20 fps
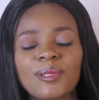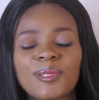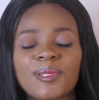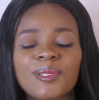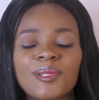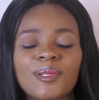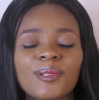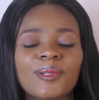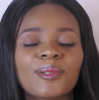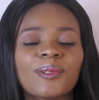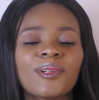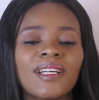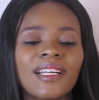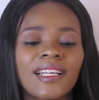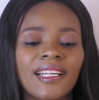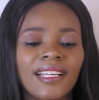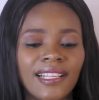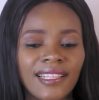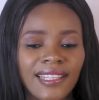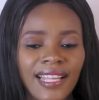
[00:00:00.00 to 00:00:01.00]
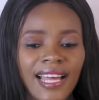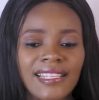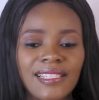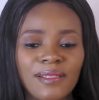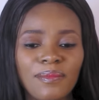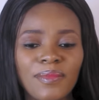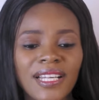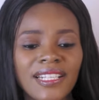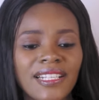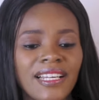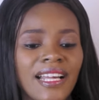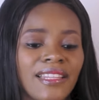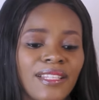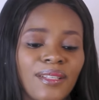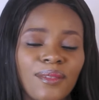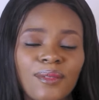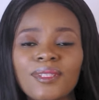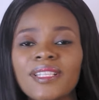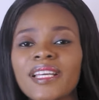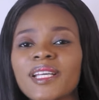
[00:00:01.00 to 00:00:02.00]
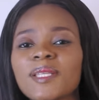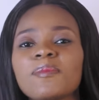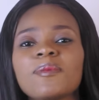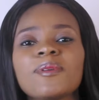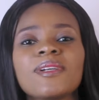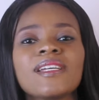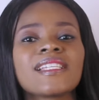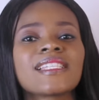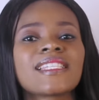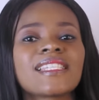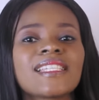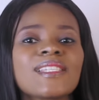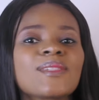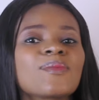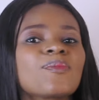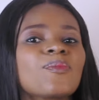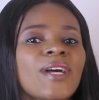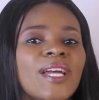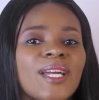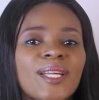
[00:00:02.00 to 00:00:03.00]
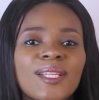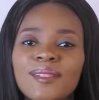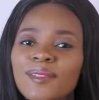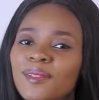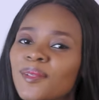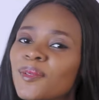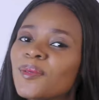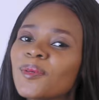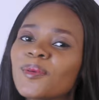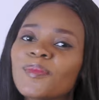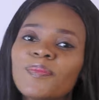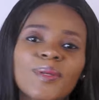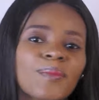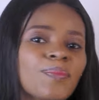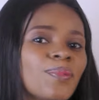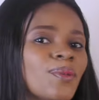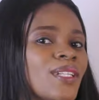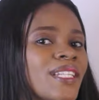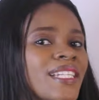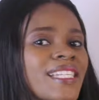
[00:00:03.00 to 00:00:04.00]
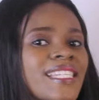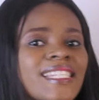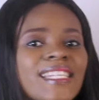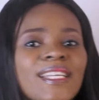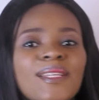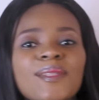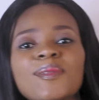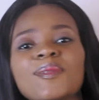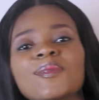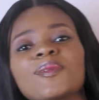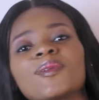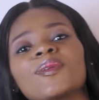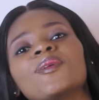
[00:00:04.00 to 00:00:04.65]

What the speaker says: So that's about it. And the good experience is when, you know, people listen to